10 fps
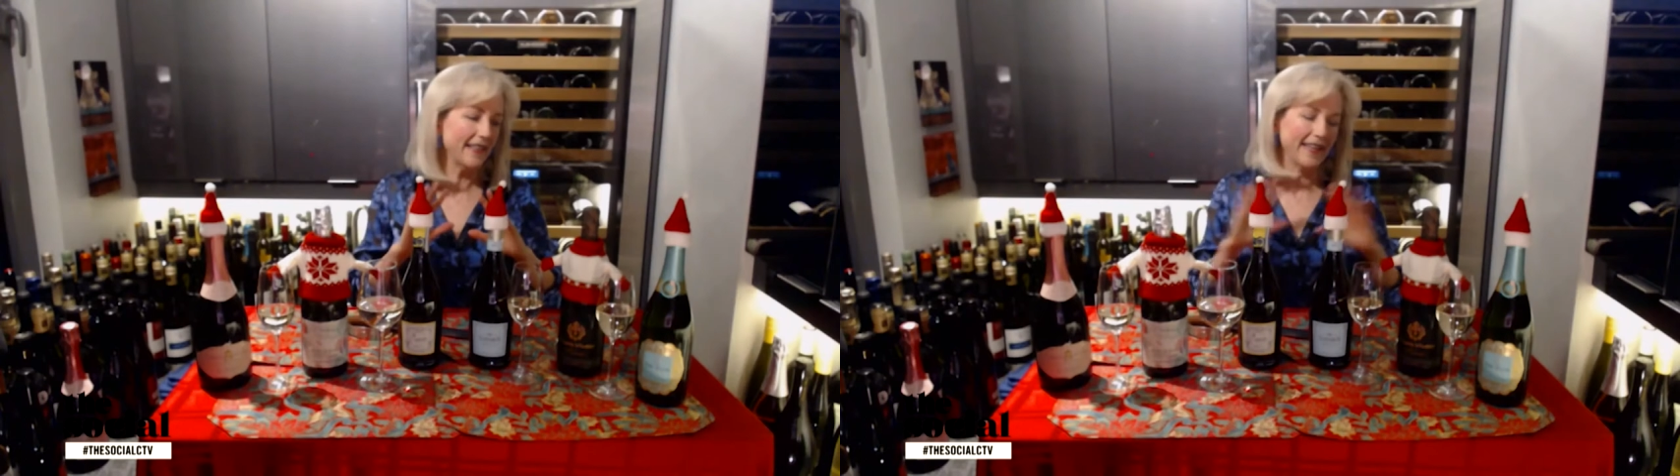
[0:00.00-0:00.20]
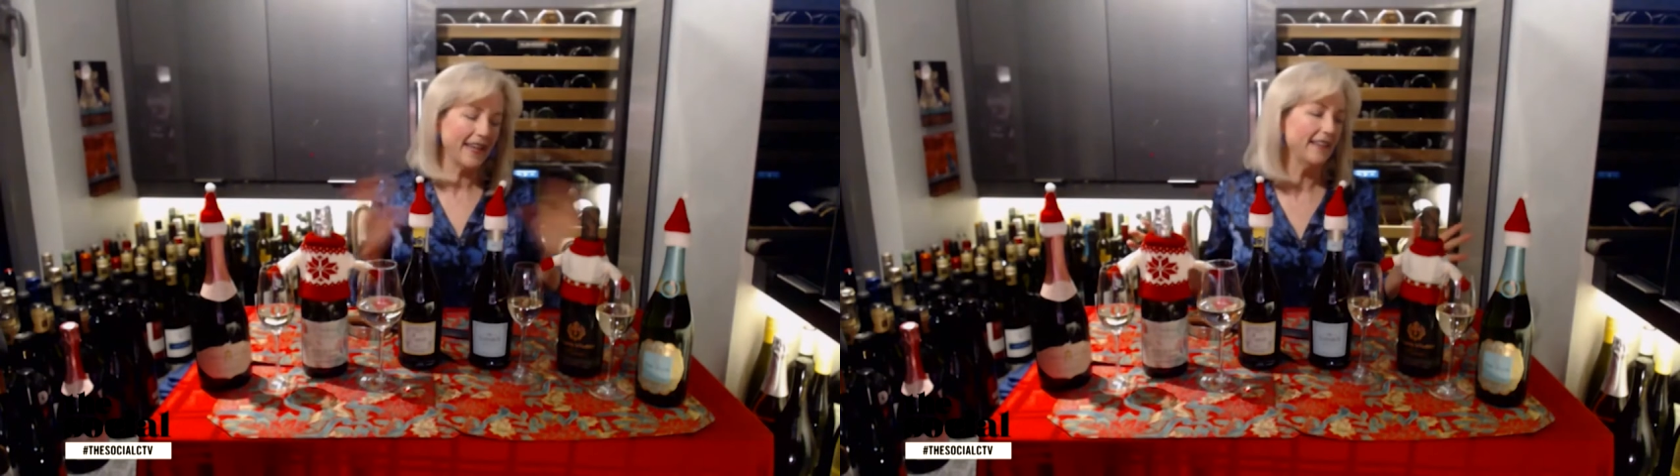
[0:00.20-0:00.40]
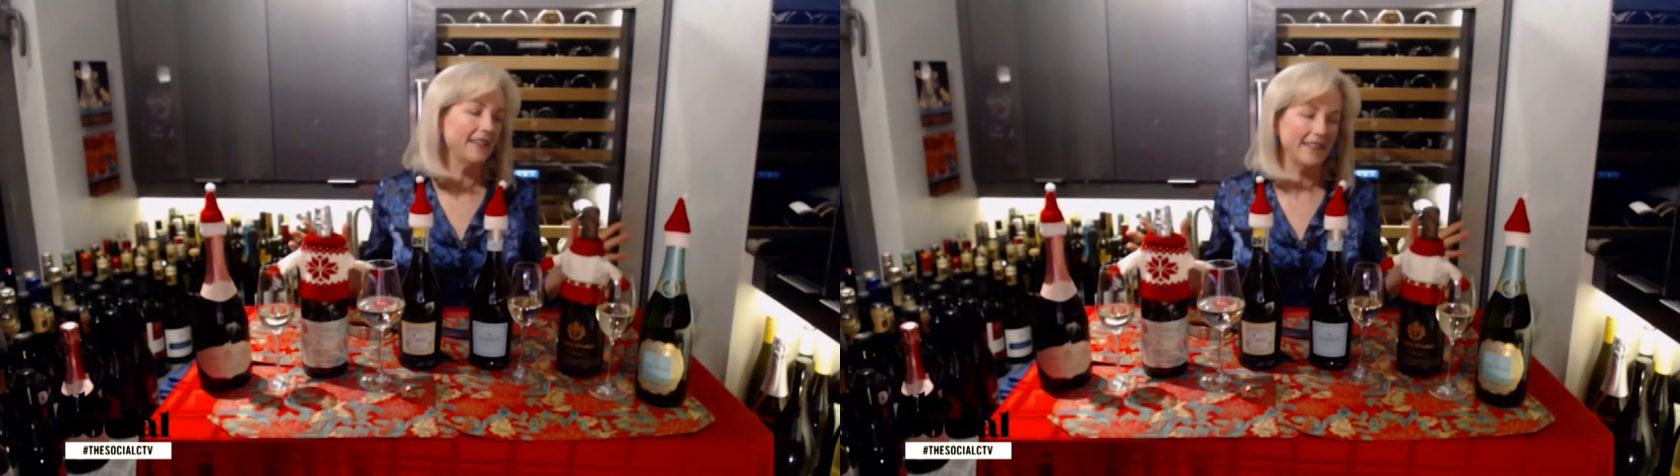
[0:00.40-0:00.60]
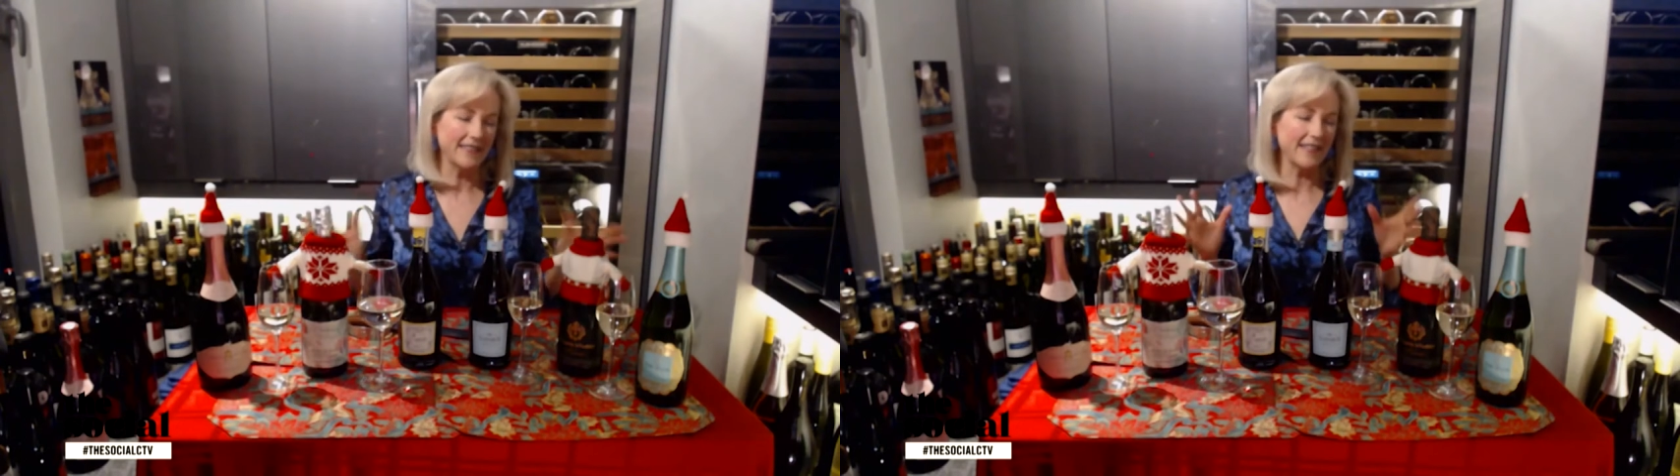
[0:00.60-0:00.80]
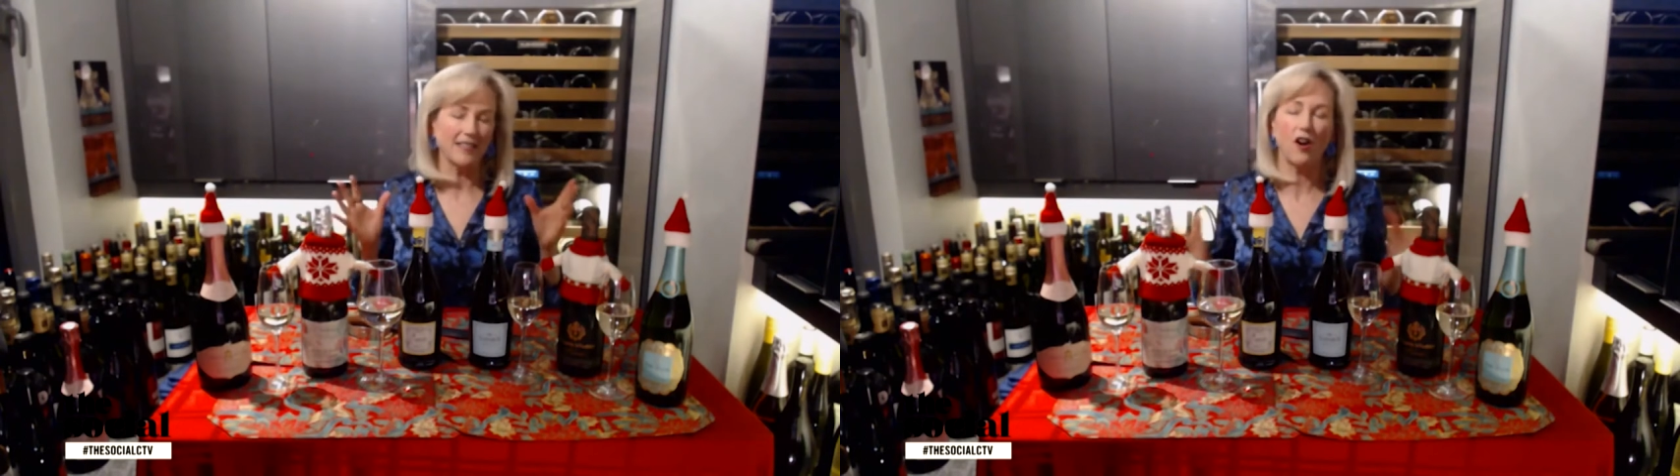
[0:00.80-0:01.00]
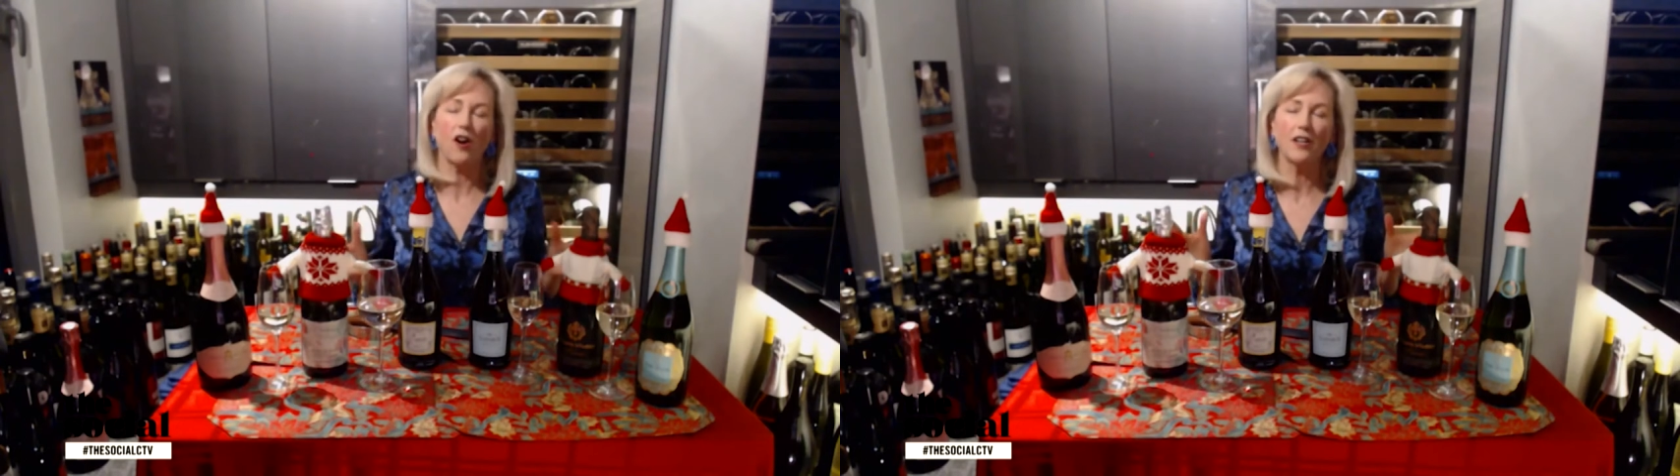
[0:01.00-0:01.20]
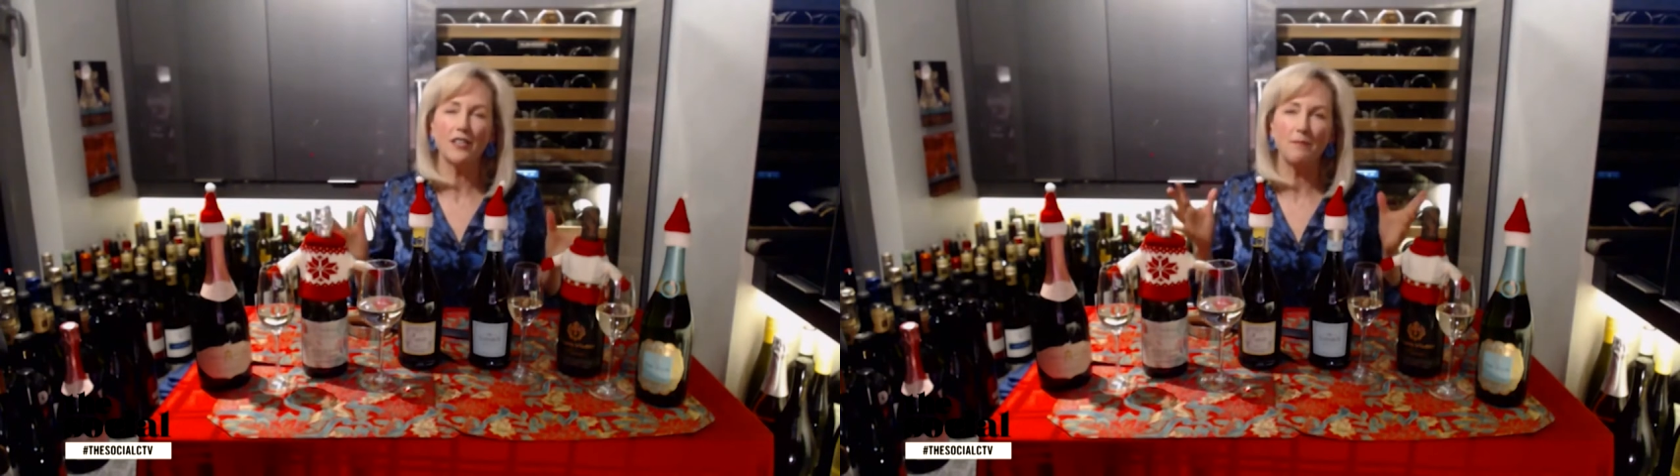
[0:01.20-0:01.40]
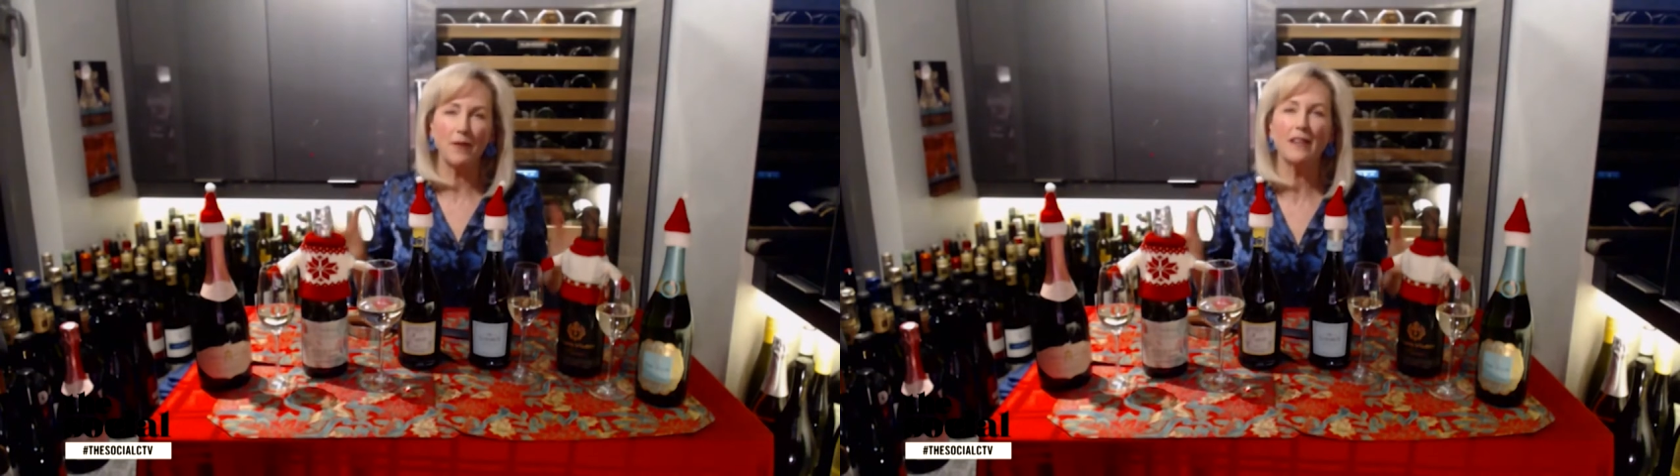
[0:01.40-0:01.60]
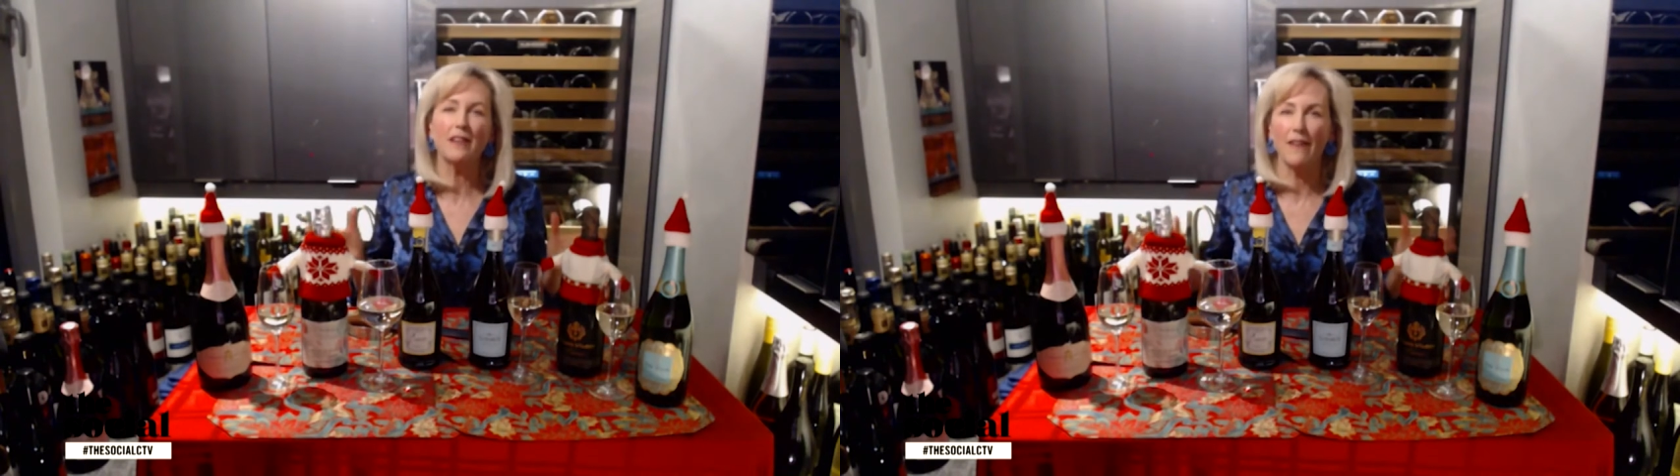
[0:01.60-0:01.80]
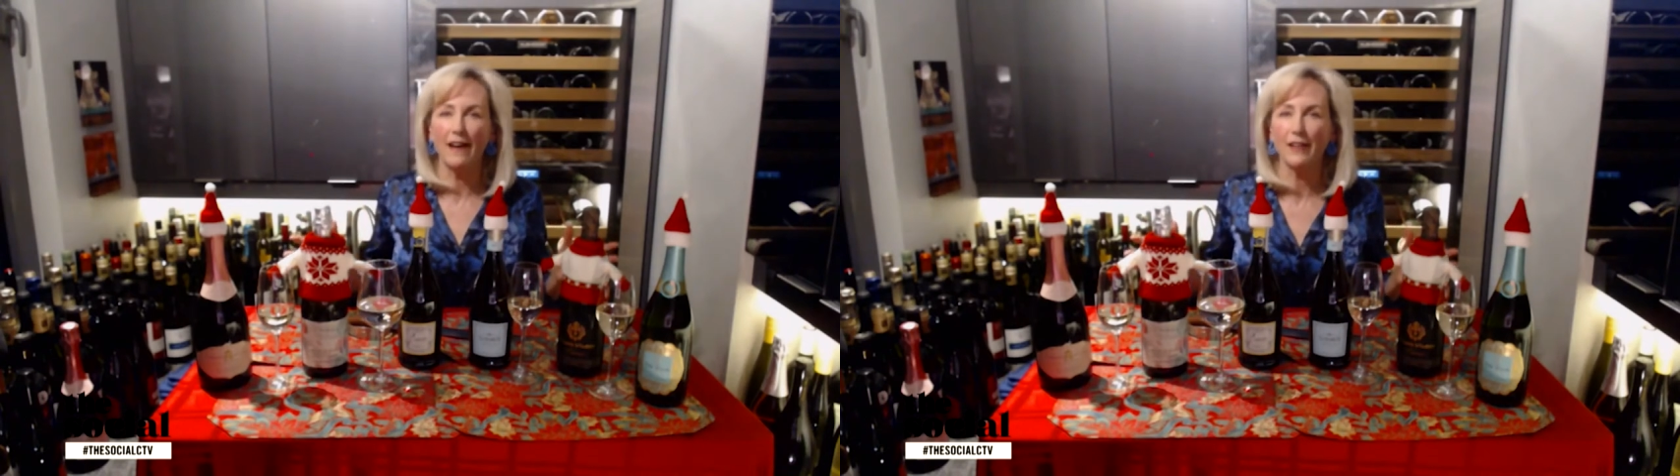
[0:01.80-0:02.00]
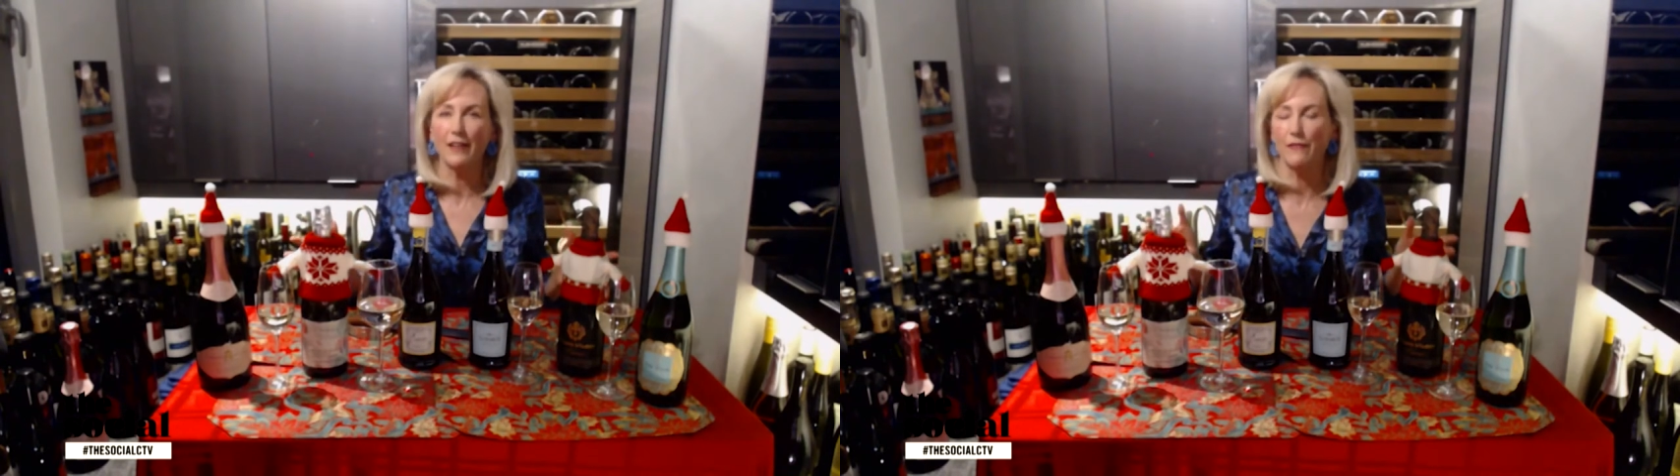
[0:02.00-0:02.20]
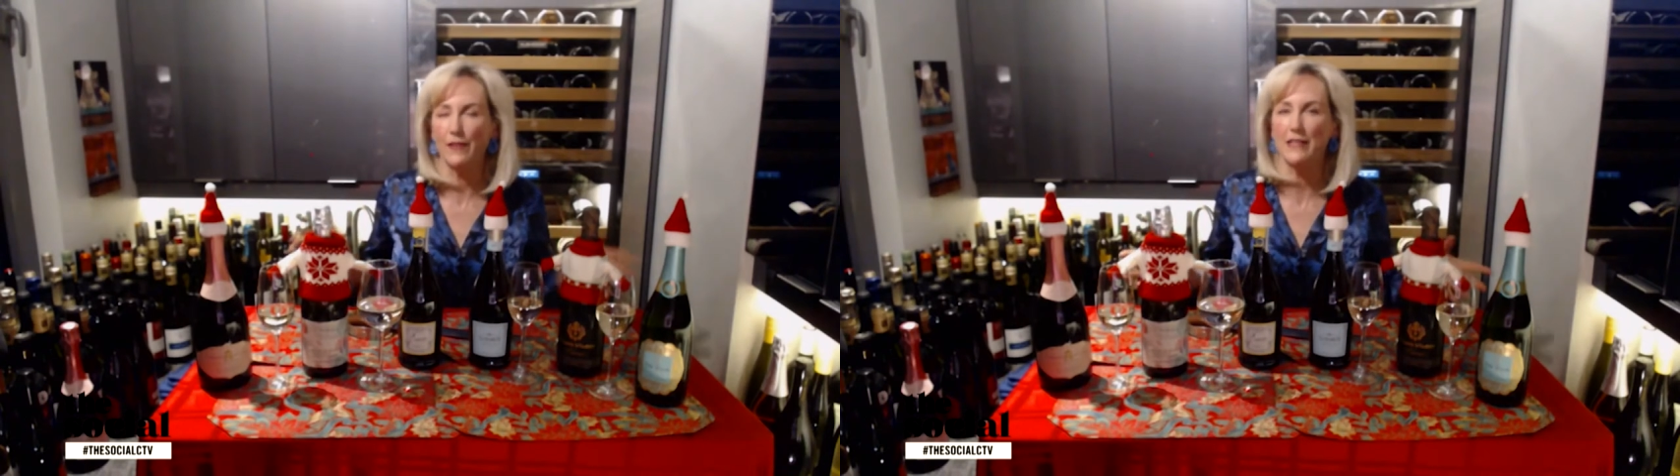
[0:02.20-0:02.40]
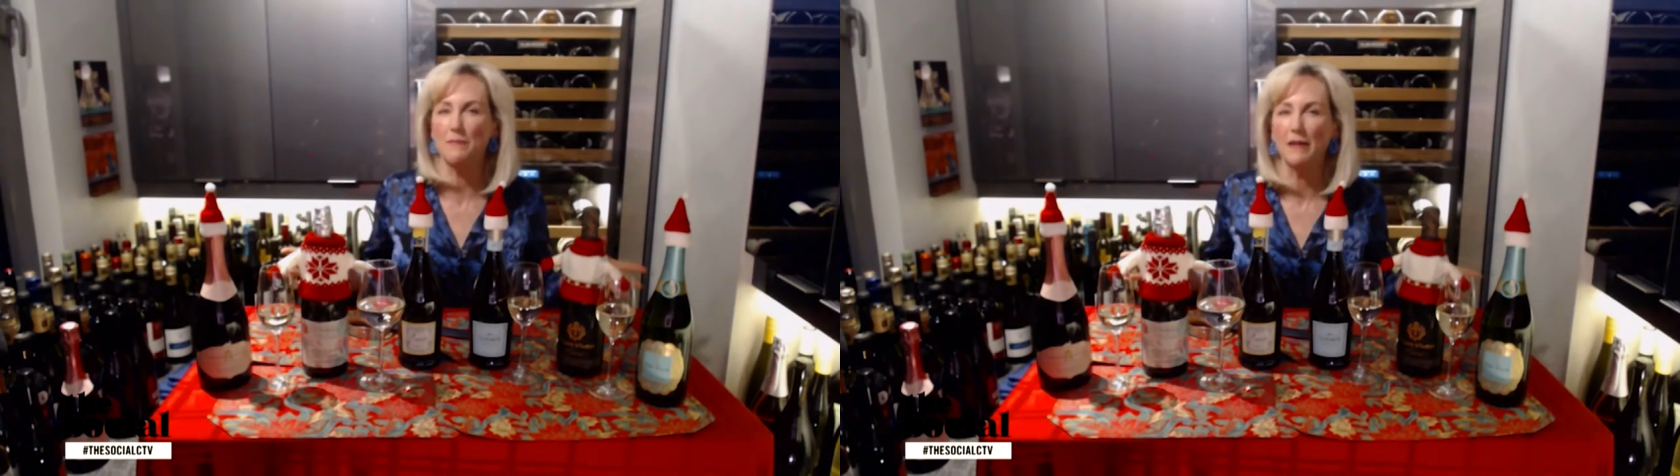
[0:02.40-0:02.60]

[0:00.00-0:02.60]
again, it's hard to beat the value for these